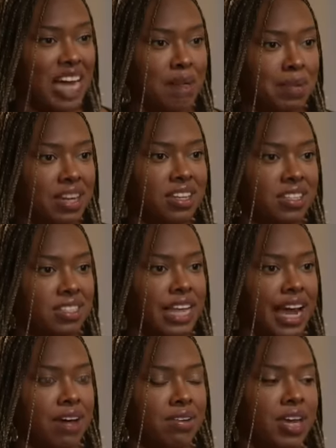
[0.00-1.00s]
stop, I need to sit
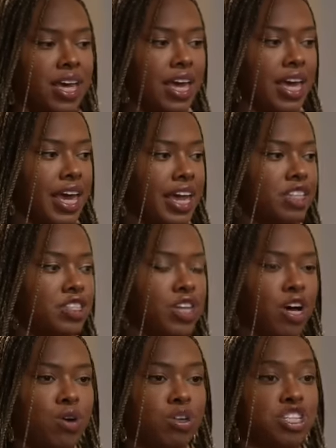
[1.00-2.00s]
down. And
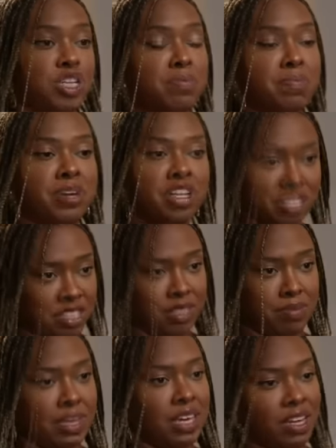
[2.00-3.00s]
so she
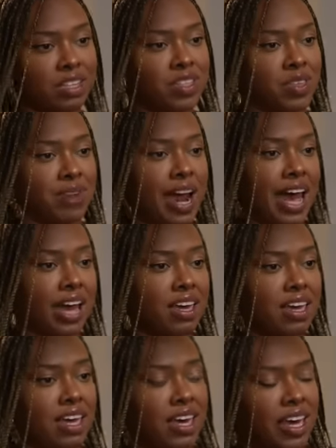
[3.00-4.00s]
pushes me into the rack
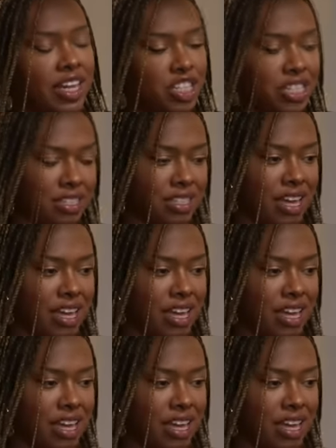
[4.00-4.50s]
and she